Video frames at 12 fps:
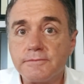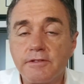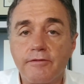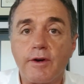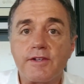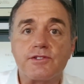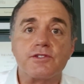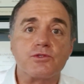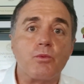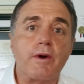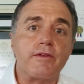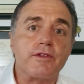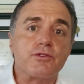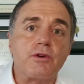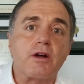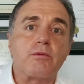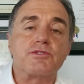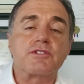for instance, where the
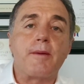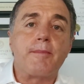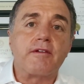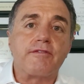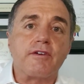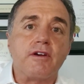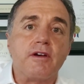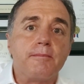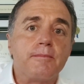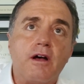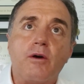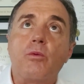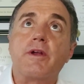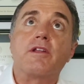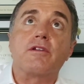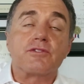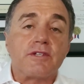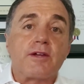truck was coming from, what it
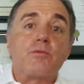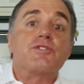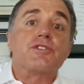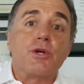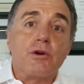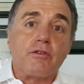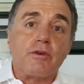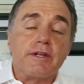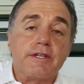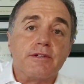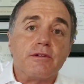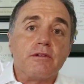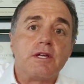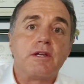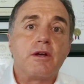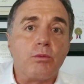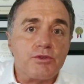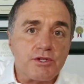looks like. Was it over a hill?
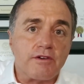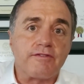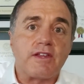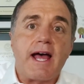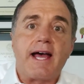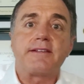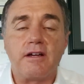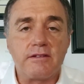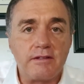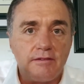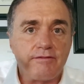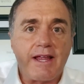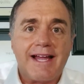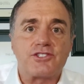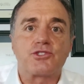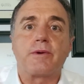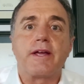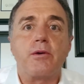Was it a flat
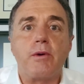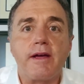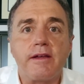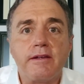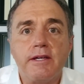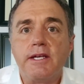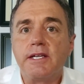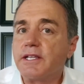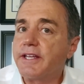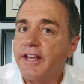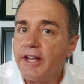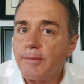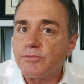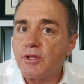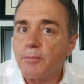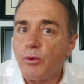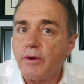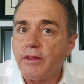straightaway leading up to the
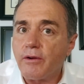point of the